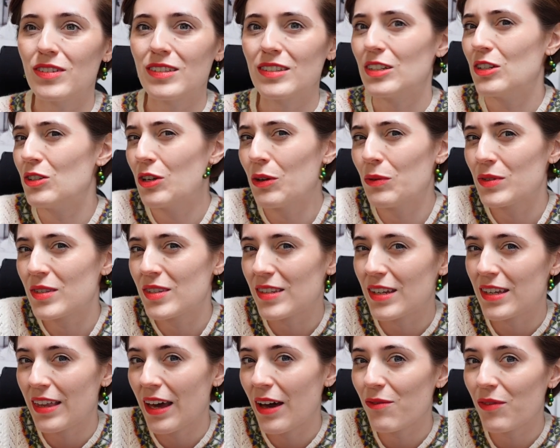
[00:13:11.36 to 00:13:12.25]
You don't
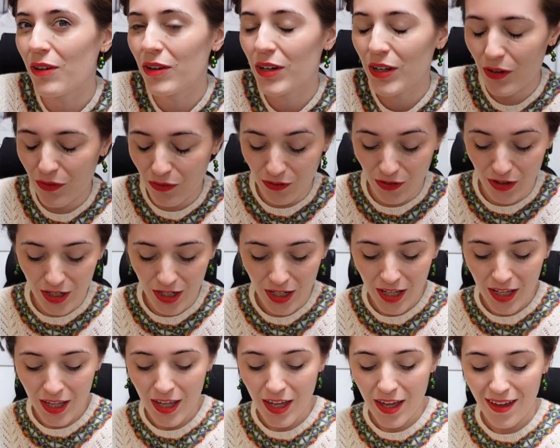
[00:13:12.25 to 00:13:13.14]
see that very often.
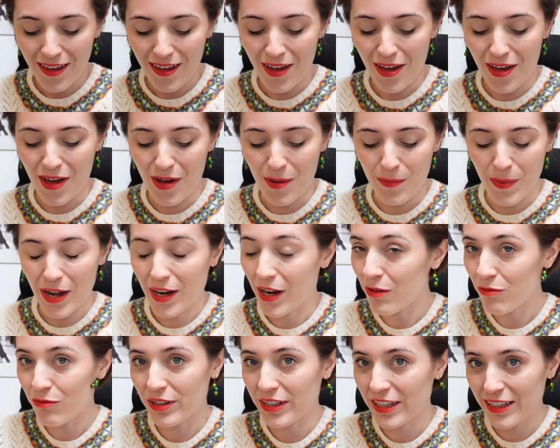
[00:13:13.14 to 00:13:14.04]
And
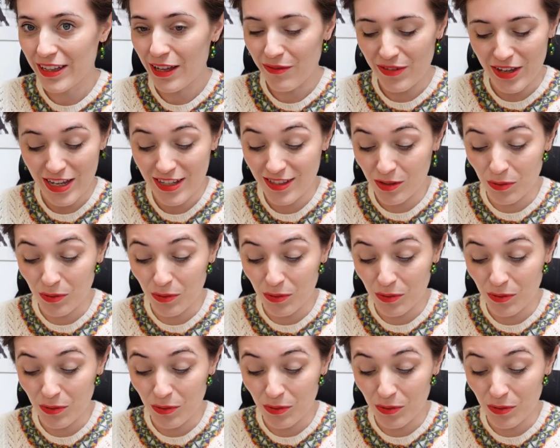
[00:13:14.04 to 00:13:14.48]
I really love it.